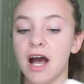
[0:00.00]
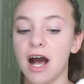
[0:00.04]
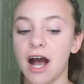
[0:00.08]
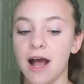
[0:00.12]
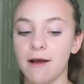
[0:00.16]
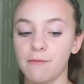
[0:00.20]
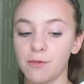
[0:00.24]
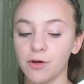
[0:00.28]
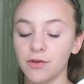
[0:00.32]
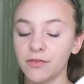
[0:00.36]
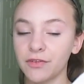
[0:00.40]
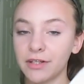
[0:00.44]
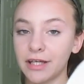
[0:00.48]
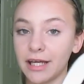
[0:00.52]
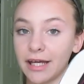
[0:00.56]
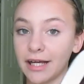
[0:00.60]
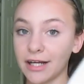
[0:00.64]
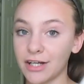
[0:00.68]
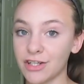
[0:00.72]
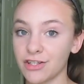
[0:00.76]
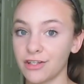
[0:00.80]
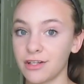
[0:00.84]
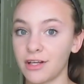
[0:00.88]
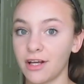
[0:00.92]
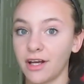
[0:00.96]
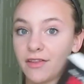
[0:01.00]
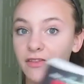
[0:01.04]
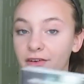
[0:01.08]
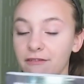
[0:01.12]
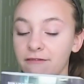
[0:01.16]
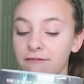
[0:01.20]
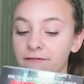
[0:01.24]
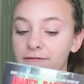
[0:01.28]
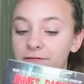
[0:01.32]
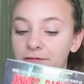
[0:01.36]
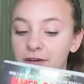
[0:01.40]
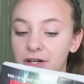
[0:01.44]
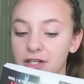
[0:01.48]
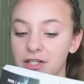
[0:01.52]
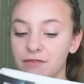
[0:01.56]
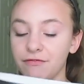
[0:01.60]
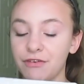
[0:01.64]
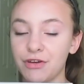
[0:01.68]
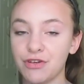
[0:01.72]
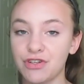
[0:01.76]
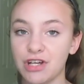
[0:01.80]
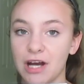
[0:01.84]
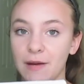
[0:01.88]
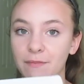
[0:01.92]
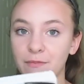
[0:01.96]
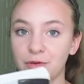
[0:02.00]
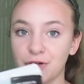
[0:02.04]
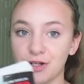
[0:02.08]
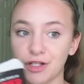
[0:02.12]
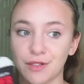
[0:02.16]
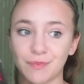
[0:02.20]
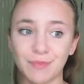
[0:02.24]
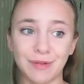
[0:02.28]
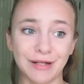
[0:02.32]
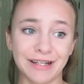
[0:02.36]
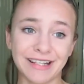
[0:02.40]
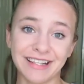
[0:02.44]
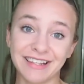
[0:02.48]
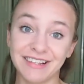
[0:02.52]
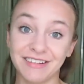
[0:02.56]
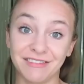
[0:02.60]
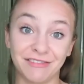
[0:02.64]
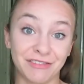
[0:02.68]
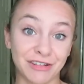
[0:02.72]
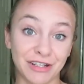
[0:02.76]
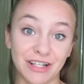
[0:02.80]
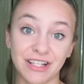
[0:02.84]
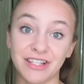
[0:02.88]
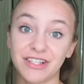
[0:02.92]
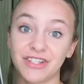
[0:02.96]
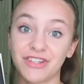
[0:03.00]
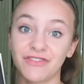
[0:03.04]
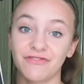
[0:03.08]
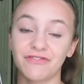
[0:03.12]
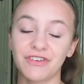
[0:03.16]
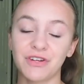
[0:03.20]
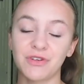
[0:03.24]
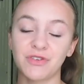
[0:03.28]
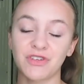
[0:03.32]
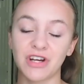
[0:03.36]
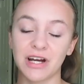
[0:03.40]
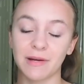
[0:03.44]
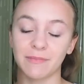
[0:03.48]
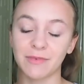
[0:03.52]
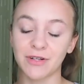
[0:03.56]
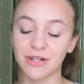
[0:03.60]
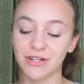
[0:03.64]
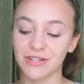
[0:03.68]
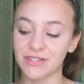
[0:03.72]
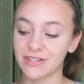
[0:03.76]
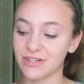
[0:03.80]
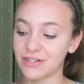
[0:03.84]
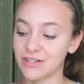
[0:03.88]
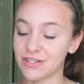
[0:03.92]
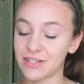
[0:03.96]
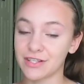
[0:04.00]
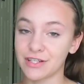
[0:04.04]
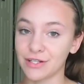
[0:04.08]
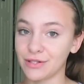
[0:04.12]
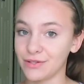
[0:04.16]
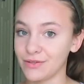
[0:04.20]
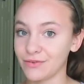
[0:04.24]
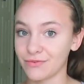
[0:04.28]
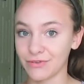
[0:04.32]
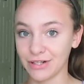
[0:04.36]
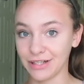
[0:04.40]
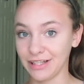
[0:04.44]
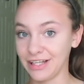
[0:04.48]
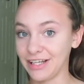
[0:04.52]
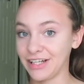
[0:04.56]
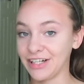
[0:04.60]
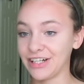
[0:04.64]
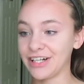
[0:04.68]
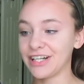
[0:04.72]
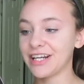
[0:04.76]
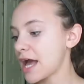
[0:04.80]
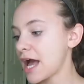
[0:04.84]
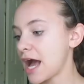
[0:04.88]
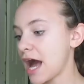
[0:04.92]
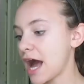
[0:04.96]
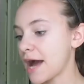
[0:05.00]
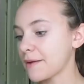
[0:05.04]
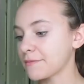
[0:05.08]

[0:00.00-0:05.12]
I'm only actually on the first few chapters, but the first few chapters are still really good.